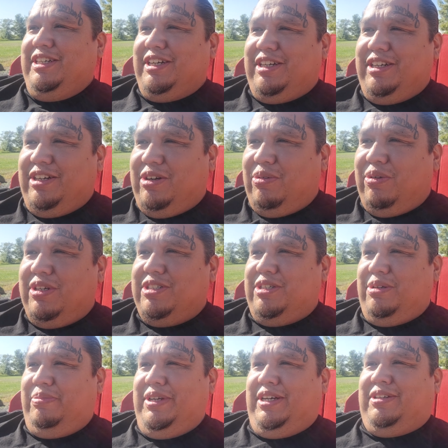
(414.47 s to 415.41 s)
gonna go on
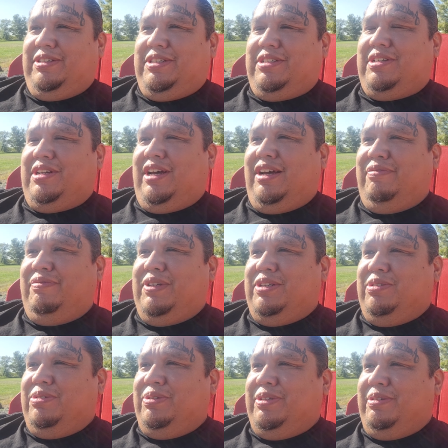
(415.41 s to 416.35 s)
somebody else's live and
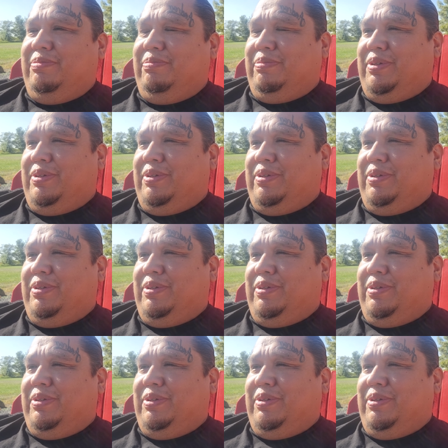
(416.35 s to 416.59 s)
do it,